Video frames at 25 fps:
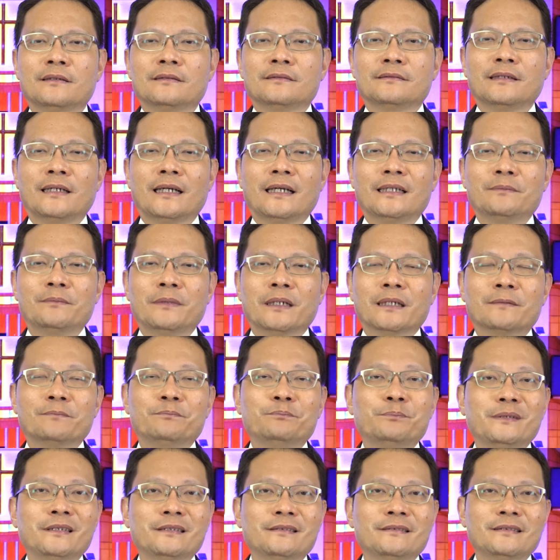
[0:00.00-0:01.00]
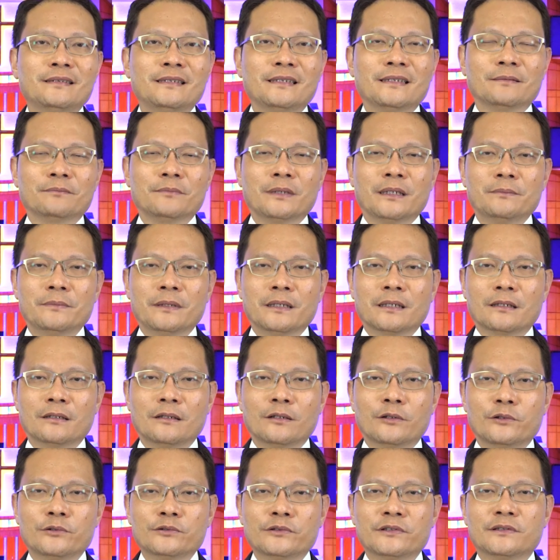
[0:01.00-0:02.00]
the NMEC building may be
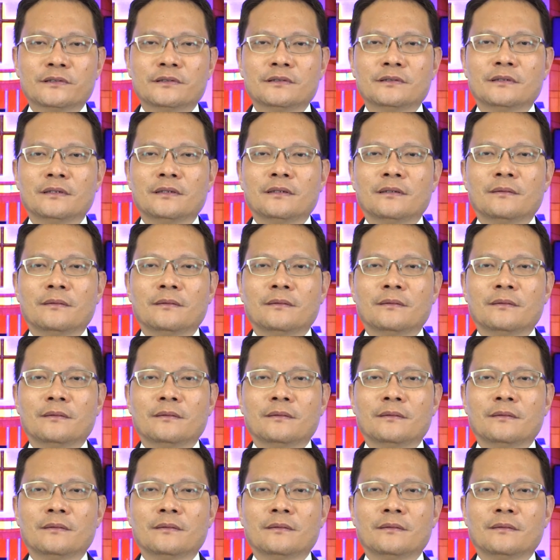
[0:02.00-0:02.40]
closed,